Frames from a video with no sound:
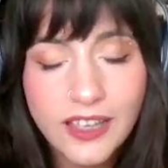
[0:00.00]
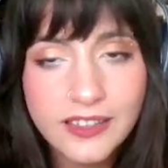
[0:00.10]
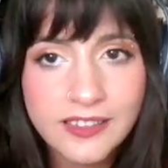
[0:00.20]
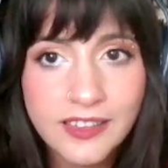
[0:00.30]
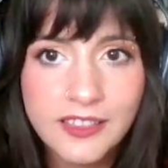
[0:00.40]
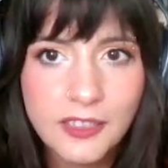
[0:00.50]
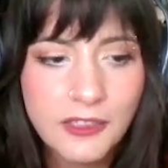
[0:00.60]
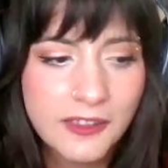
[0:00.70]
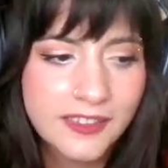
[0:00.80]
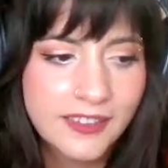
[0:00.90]
Is
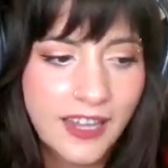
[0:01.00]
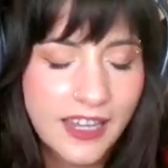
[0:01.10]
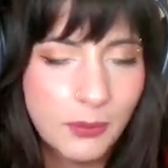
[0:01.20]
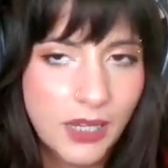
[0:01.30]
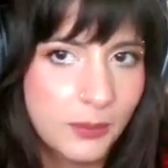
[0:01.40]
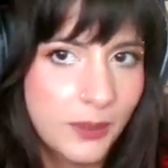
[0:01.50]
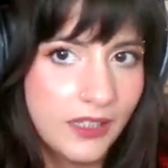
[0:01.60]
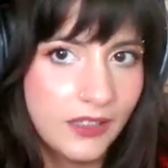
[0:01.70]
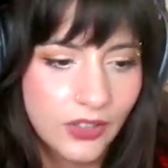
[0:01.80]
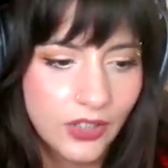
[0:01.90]
the snake, maybe
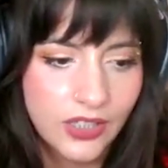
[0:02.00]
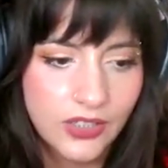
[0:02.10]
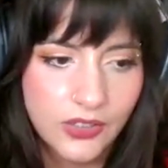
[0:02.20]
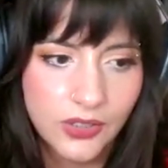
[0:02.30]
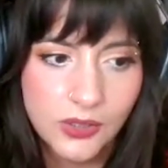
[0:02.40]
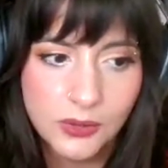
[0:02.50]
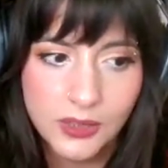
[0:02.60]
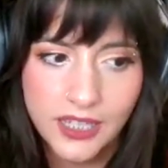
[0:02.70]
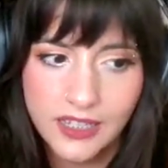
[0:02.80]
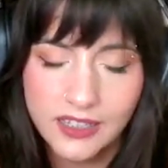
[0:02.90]
he's gonna do
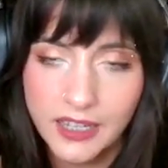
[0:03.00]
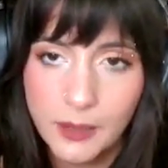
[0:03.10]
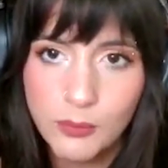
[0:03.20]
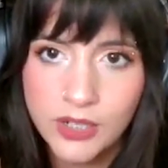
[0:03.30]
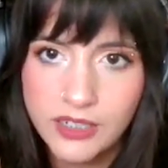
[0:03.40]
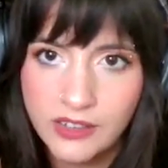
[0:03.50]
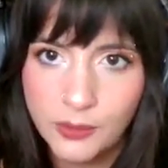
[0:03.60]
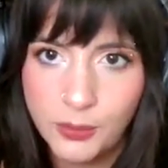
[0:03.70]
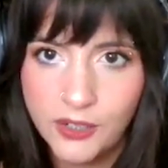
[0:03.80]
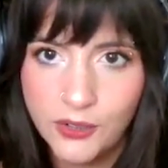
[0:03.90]
like a Britney
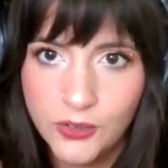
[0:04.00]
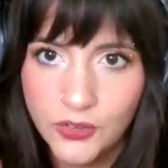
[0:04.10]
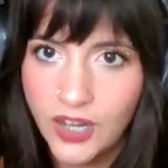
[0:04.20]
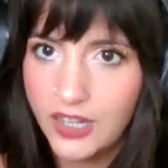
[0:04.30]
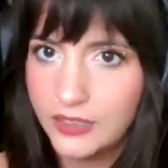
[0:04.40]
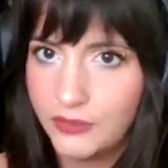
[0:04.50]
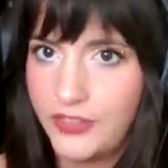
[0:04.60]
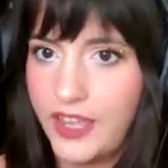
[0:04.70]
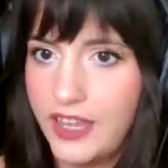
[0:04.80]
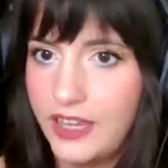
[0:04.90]
Spears kind of
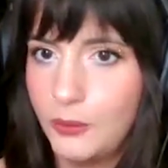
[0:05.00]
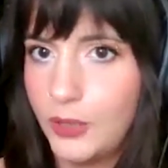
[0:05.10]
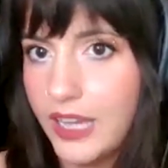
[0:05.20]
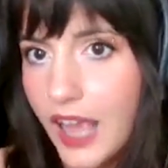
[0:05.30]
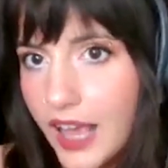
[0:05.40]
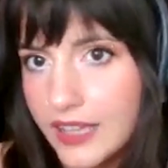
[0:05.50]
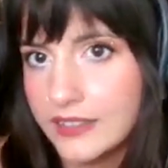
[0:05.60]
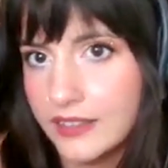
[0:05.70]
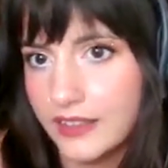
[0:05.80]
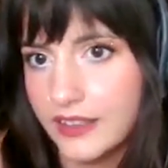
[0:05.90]
thing where he
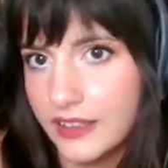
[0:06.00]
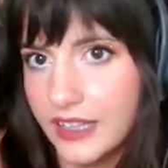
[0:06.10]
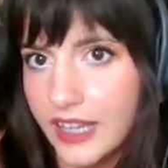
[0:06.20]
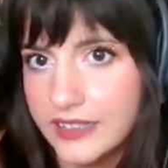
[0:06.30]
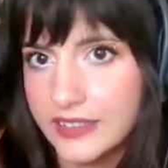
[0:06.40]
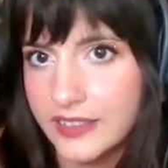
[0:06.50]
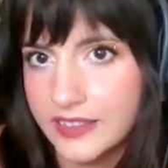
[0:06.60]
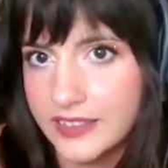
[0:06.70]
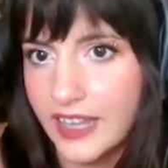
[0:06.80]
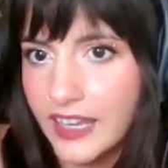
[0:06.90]
has the
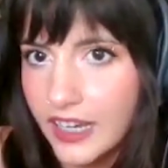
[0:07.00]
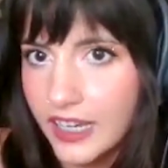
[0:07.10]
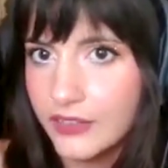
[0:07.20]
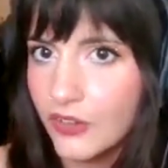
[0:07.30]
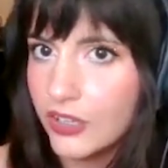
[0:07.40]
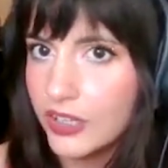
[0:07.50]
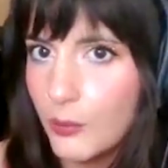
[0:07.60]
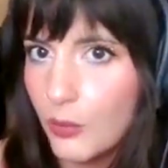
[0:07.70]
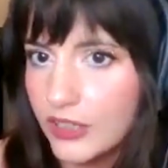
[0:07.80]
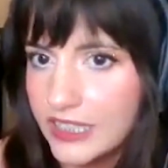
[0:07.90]
snake kind of on
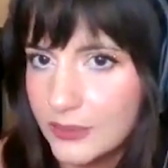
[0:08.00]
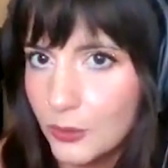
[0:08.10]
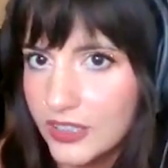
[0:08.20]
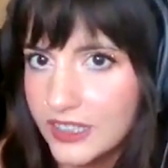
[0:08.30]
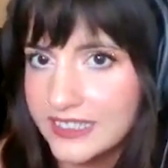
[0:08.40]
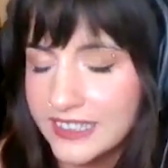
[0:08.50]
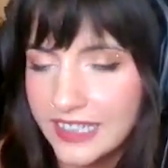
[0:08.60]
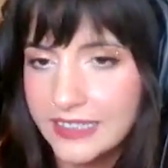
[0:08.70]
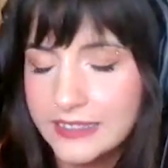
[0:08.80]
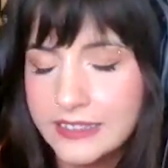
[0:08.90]
him while he
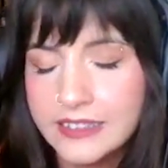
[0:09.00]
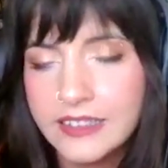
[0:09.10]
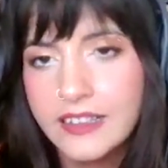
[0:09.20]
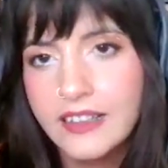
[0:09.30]
sings.